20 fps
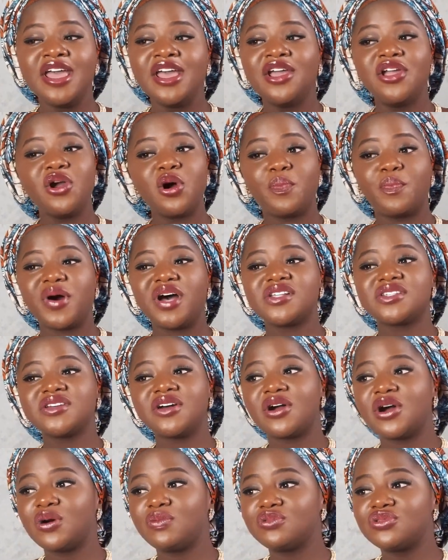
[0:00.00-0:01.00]
Your pastor
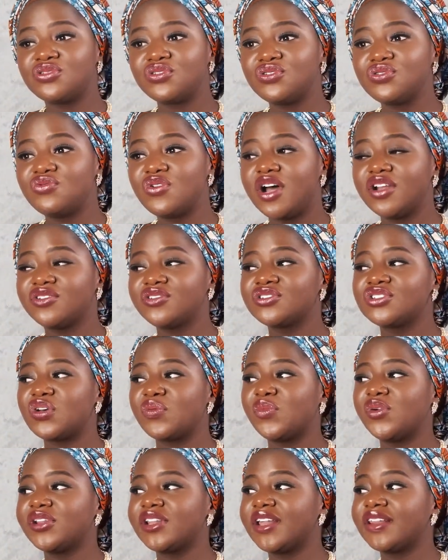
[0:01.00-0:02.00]
come to you and do some
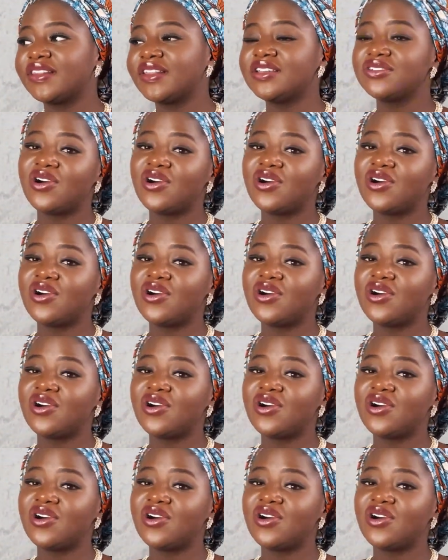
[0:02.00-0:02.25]
other thing.